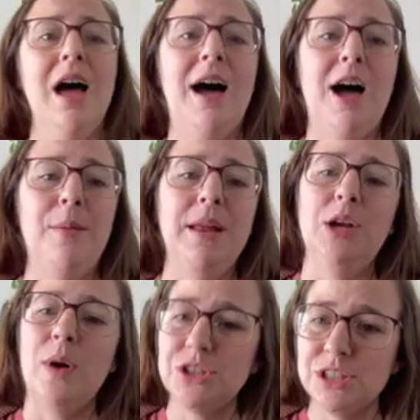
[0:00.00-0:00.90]
Any
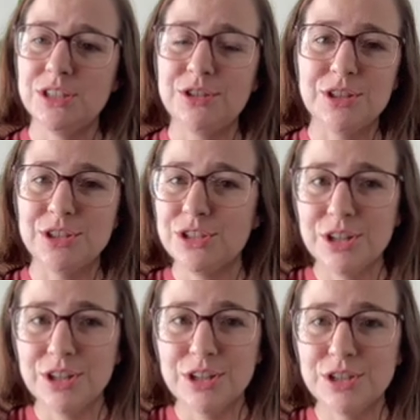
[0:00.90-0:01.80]
questions or
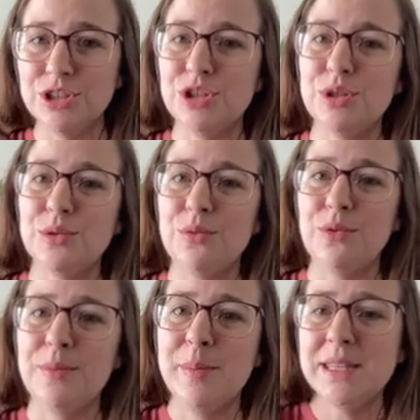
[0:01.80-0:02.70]
concerns,
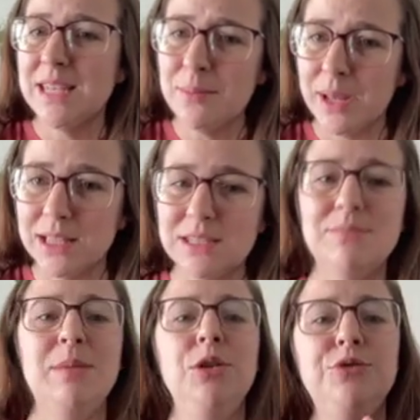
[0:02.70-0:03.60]
or maybe tidbits.
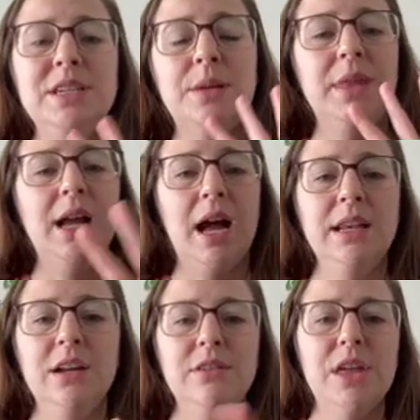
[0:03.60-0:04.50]
Maybe you see something on
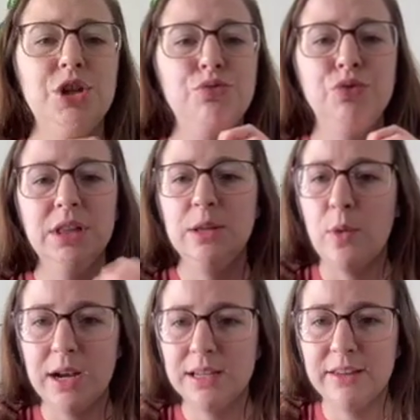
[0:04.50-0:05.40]
here that you really
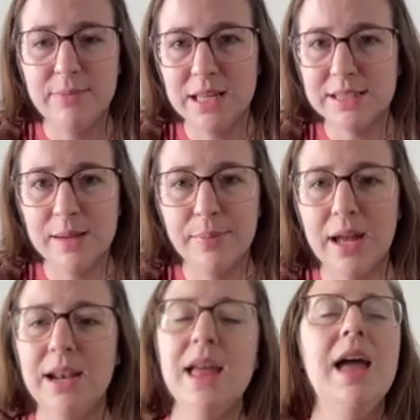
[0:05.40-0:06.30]
want to give me a tip
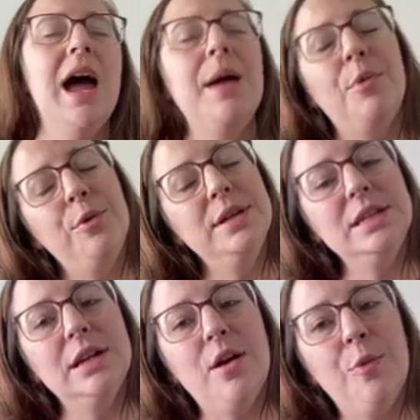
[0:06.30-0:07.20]
on. I'm always
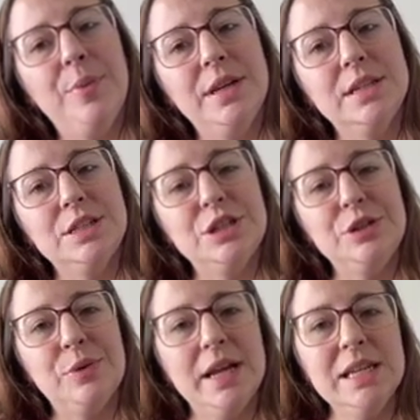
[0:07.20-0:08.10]
open to
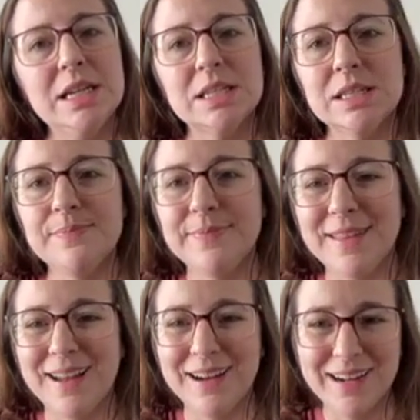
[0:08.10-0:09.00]
new ideas.
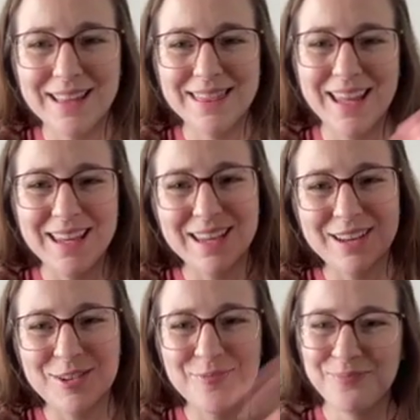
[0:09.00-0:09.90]
All right, thank
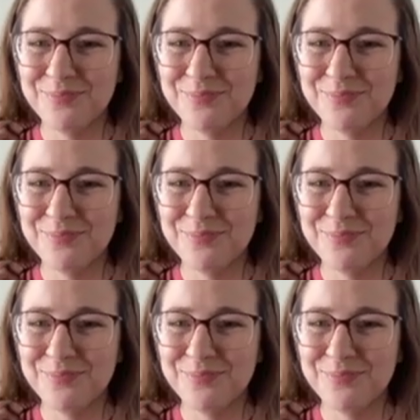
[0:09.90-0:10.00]
you.